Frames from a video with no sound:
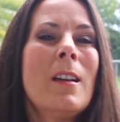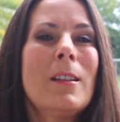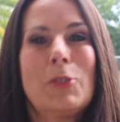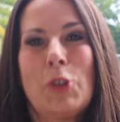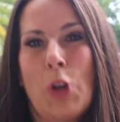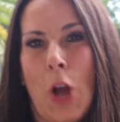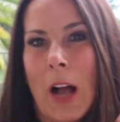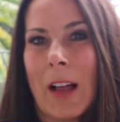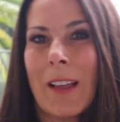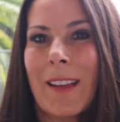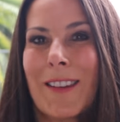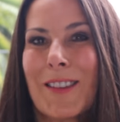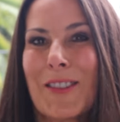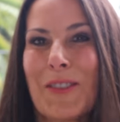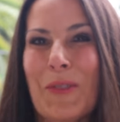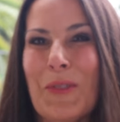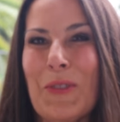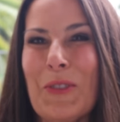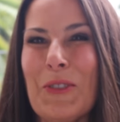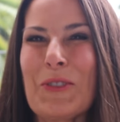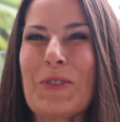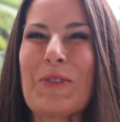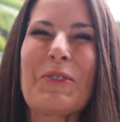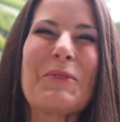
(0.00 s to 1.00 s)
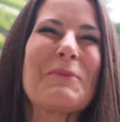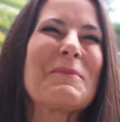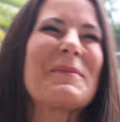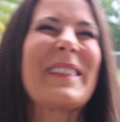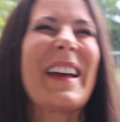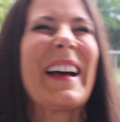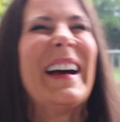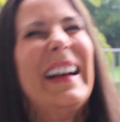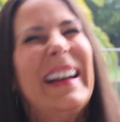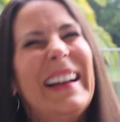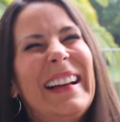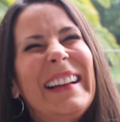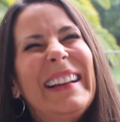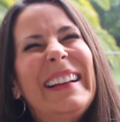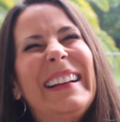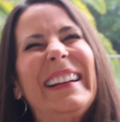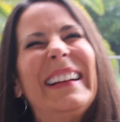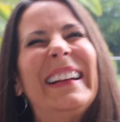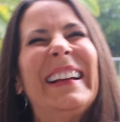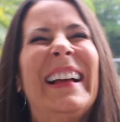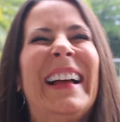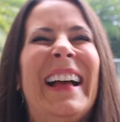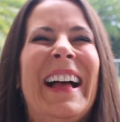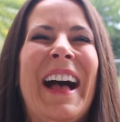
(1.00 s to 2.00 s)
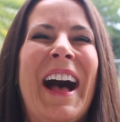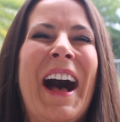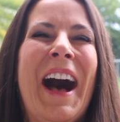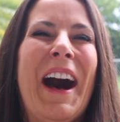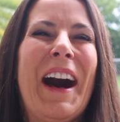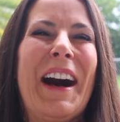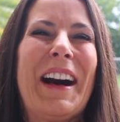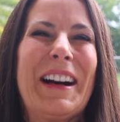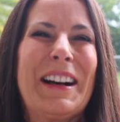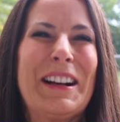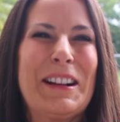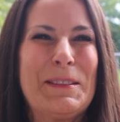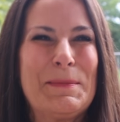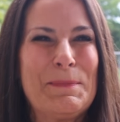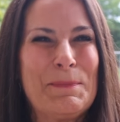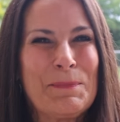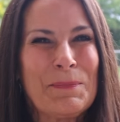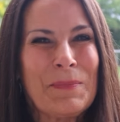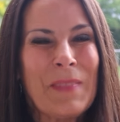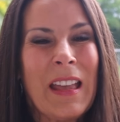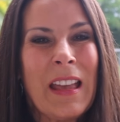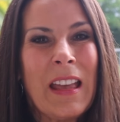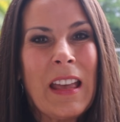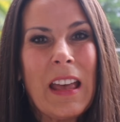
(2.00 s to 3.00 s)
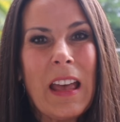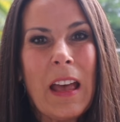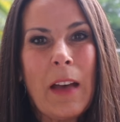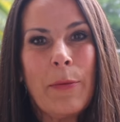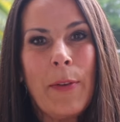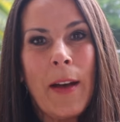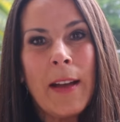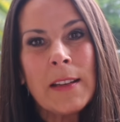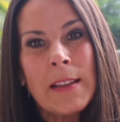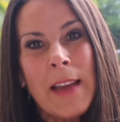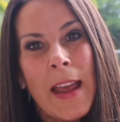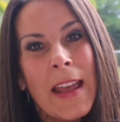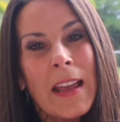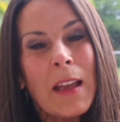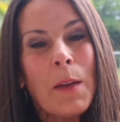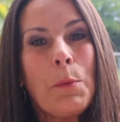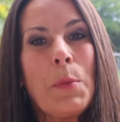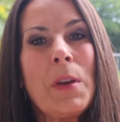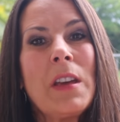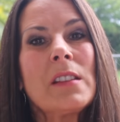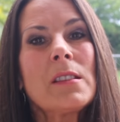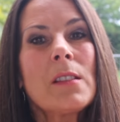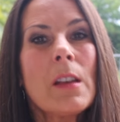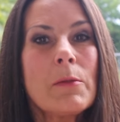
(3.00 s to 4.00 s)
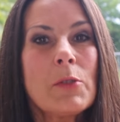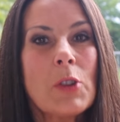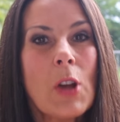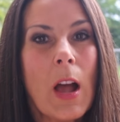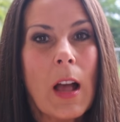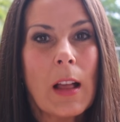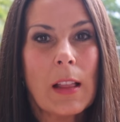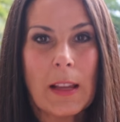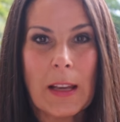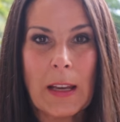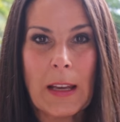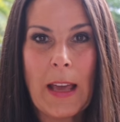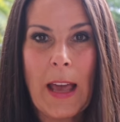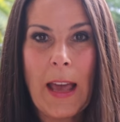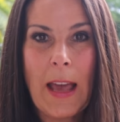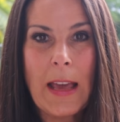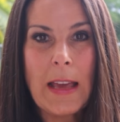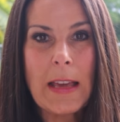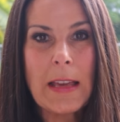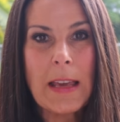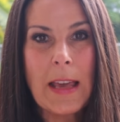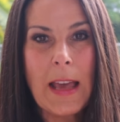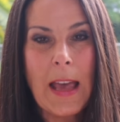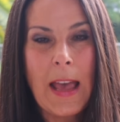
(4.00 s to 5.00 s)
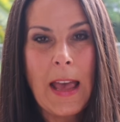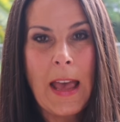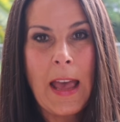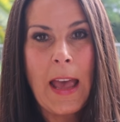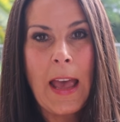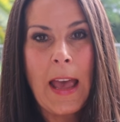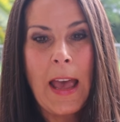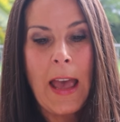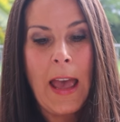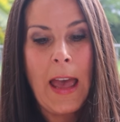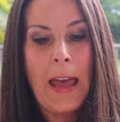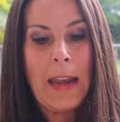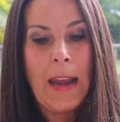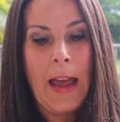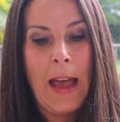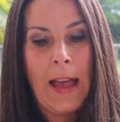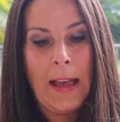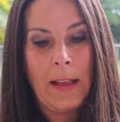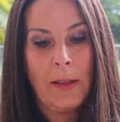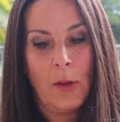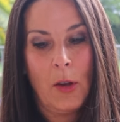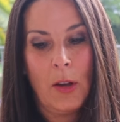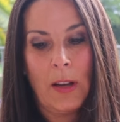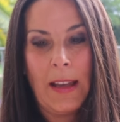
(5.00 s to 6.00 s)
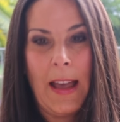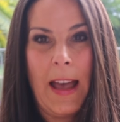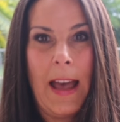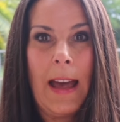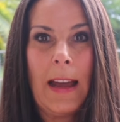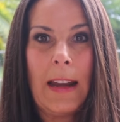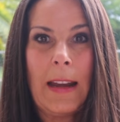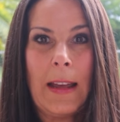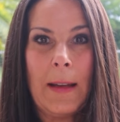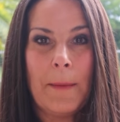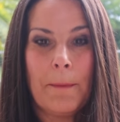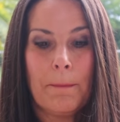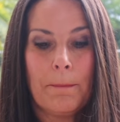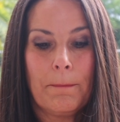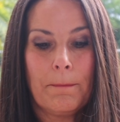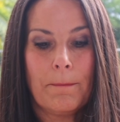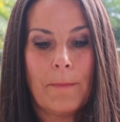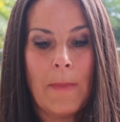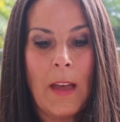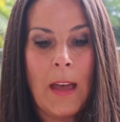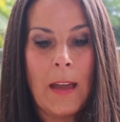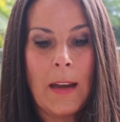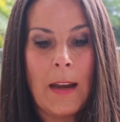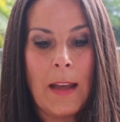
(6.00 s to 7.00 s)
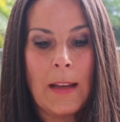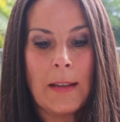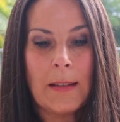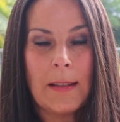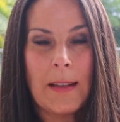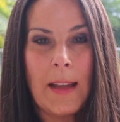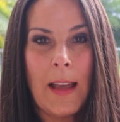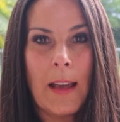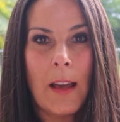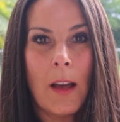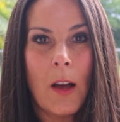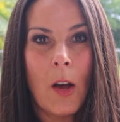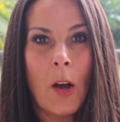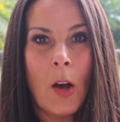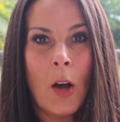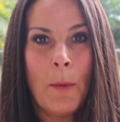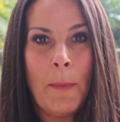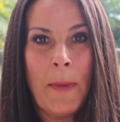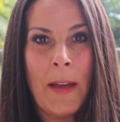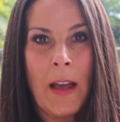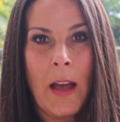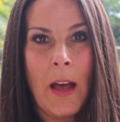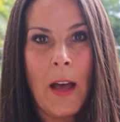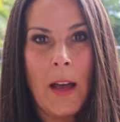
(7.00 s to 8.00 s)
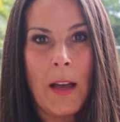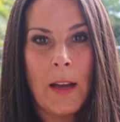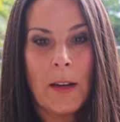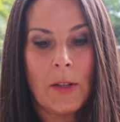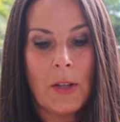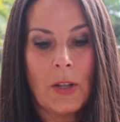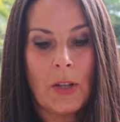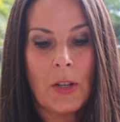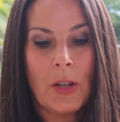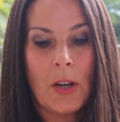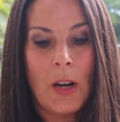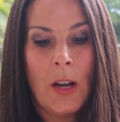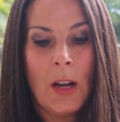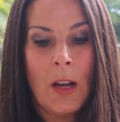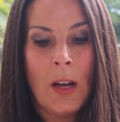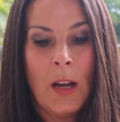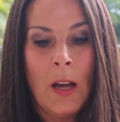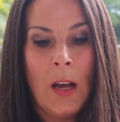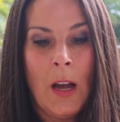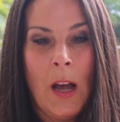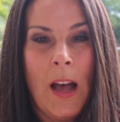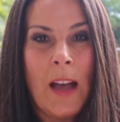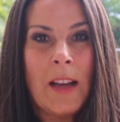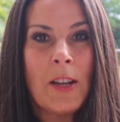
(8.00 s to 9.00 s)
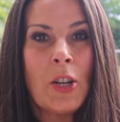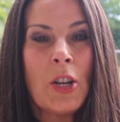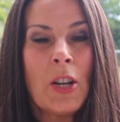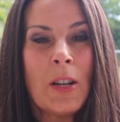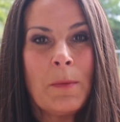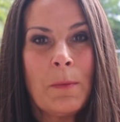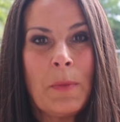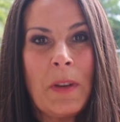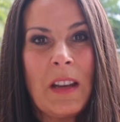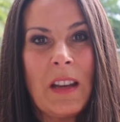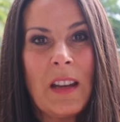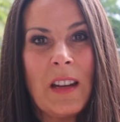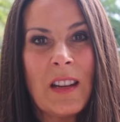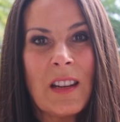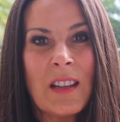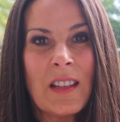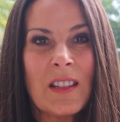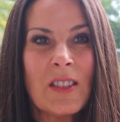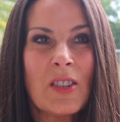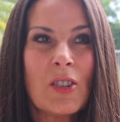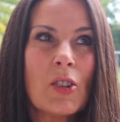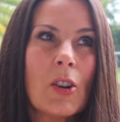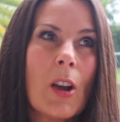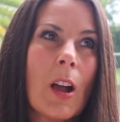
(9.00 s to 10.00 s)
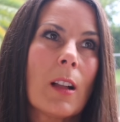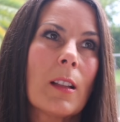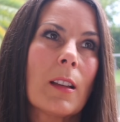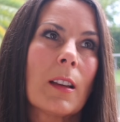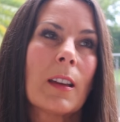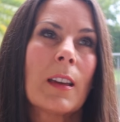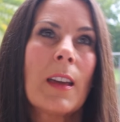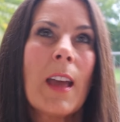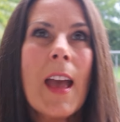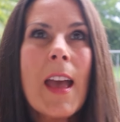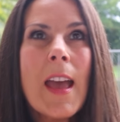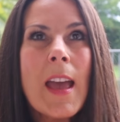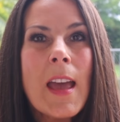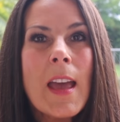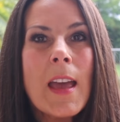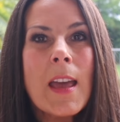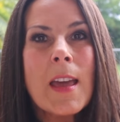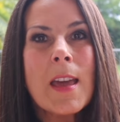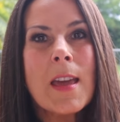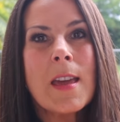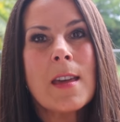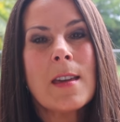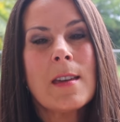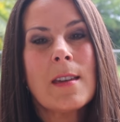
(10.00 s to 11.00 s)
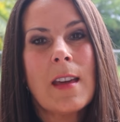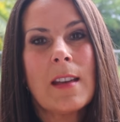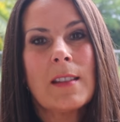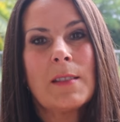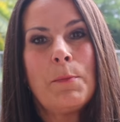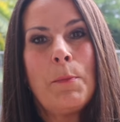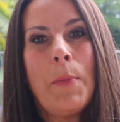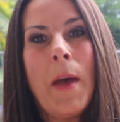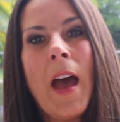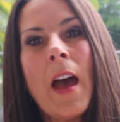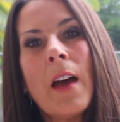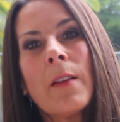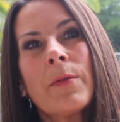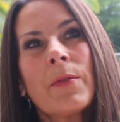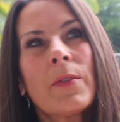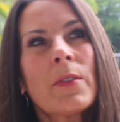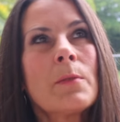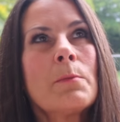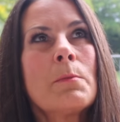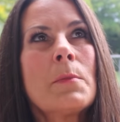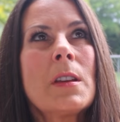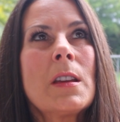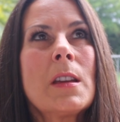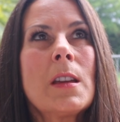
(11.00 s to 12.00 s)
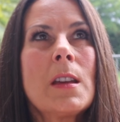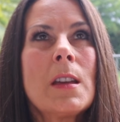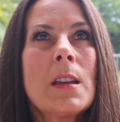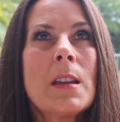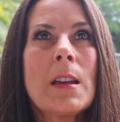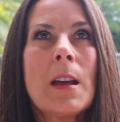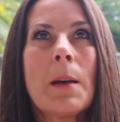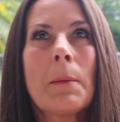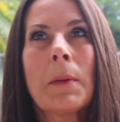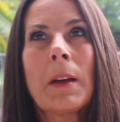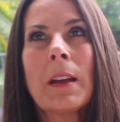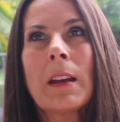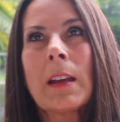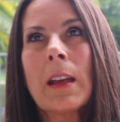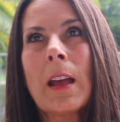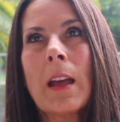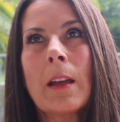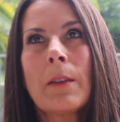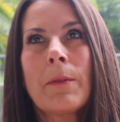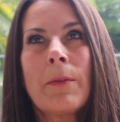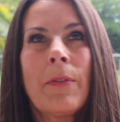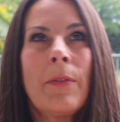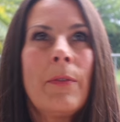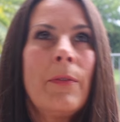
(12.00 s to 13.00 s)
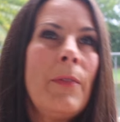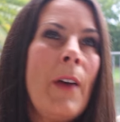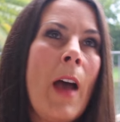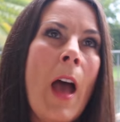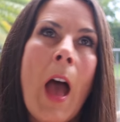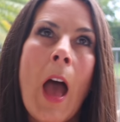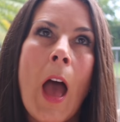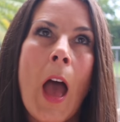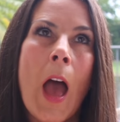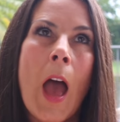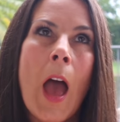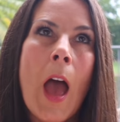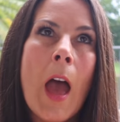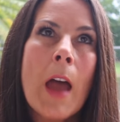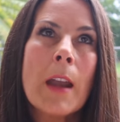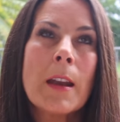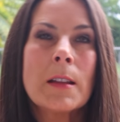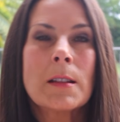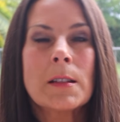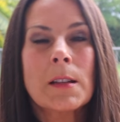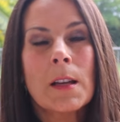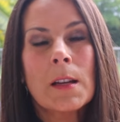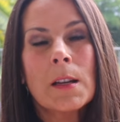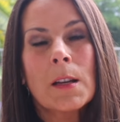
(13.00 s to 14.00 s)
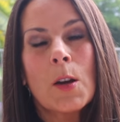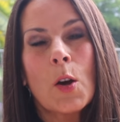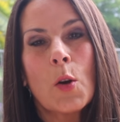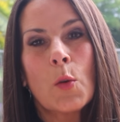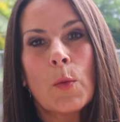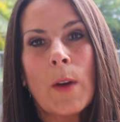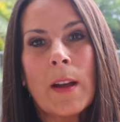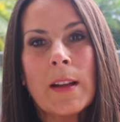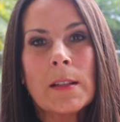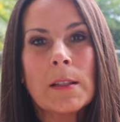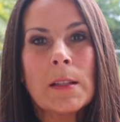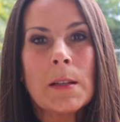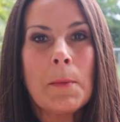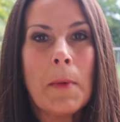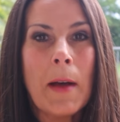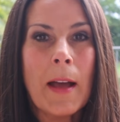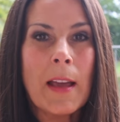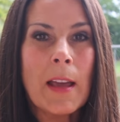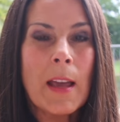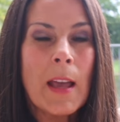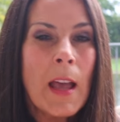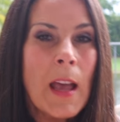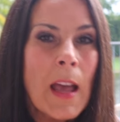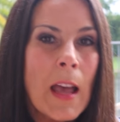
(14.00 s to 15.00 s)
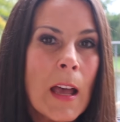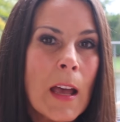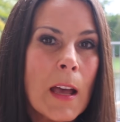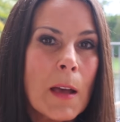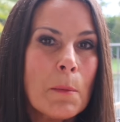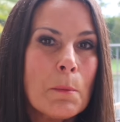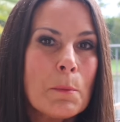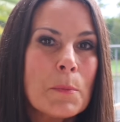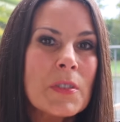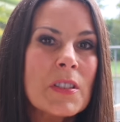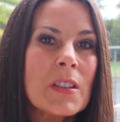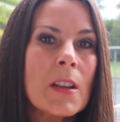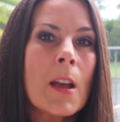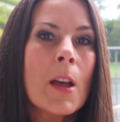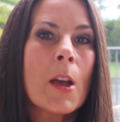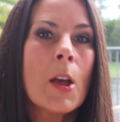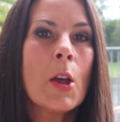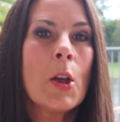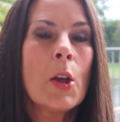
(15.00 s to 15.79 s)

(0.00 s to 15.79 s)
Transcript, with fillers: Chocolate is a food group now. um, if I take a piece of chocolate cake and I look at it and I say, oh my gosh, I shouldn't be eating this chocolate cake. It's bad for me. I'm going to get fat. It's going to go right to my hips.